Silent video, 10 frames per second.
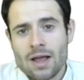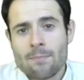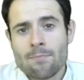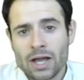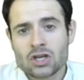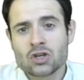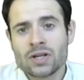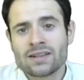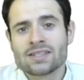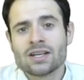Make sure
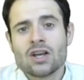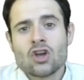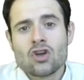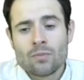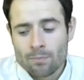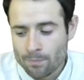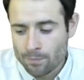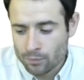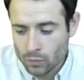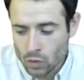that
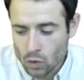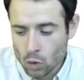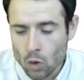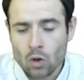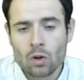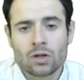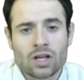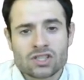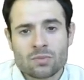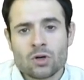local
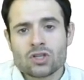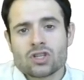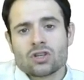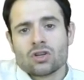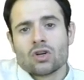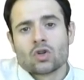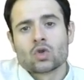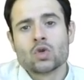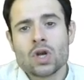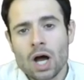customers
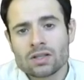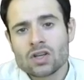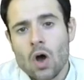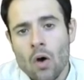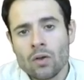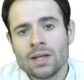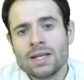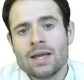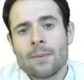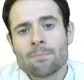do not
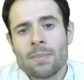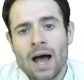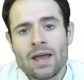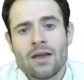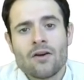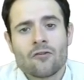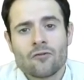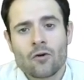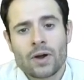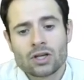only buy
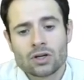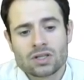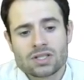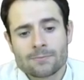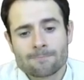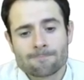foreign goods.